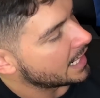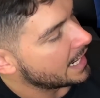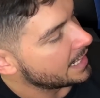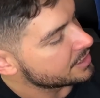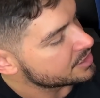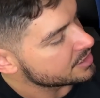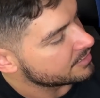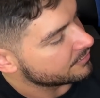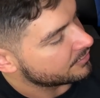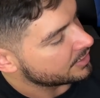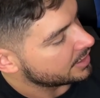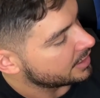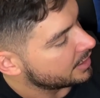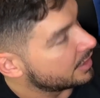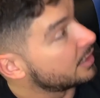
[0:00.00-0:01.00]
action
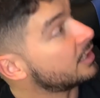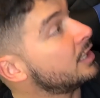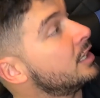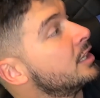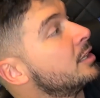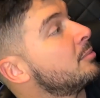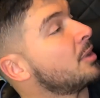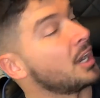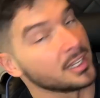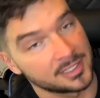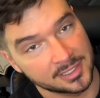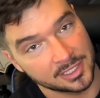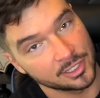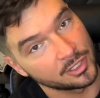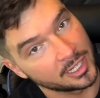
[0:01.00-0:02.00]
figure. The
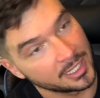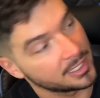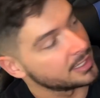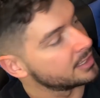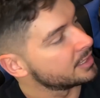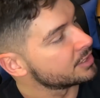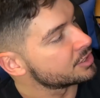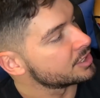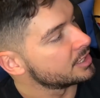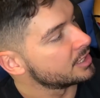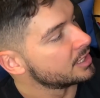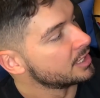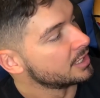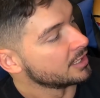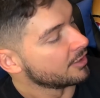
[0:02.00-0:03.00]
box is in great condition.
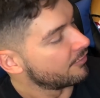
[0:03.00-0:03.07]
The